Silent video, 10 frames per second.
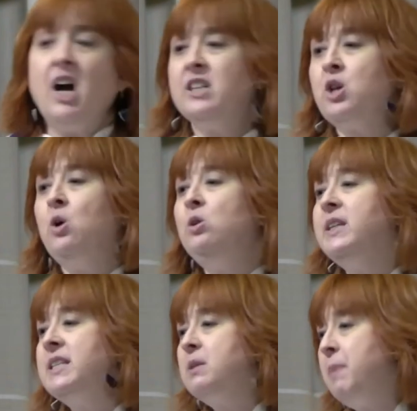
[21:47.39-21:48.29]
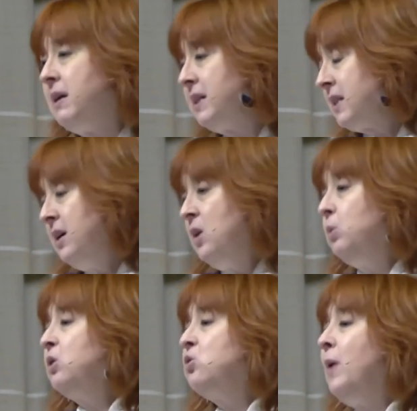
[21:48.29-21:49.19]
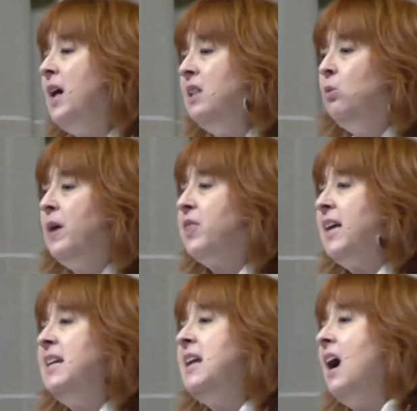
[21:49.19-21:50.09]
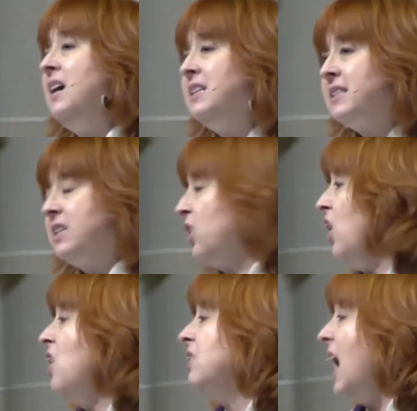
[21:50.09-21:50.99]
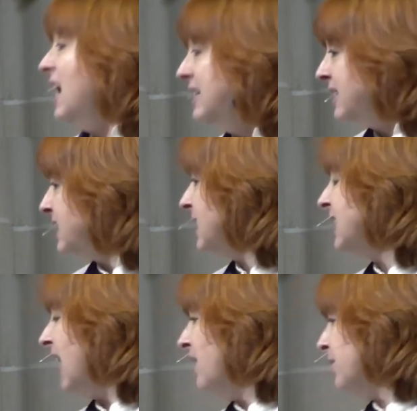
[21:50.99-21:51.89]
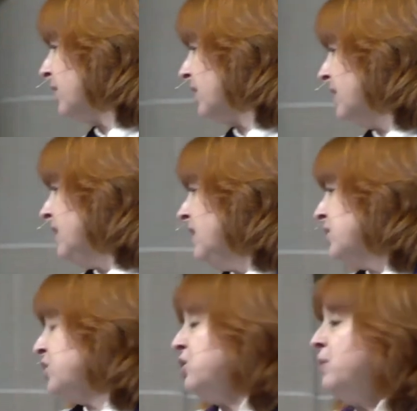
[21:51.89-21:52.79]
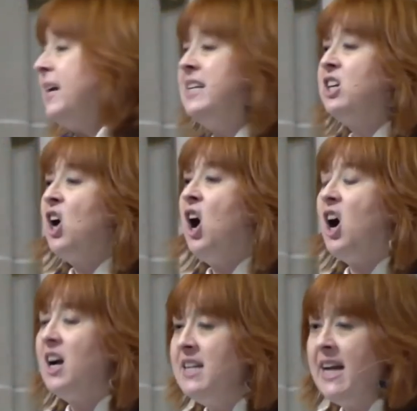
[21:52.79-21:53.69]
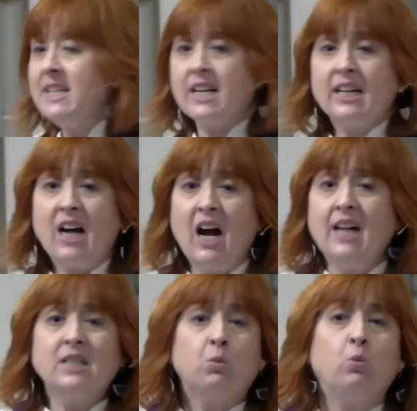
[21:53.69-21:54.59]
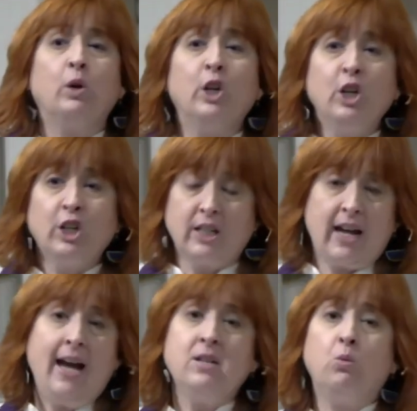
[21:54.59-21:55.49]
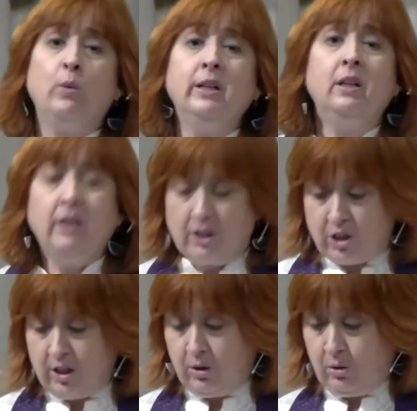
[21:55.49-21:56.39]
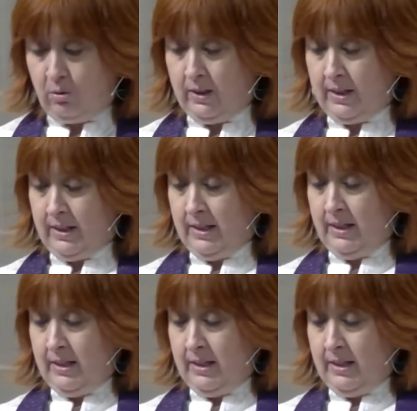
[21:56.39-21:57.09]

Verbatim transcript: God's Holy Spirit will dwell within us and call us together to incarnate God's word and will too.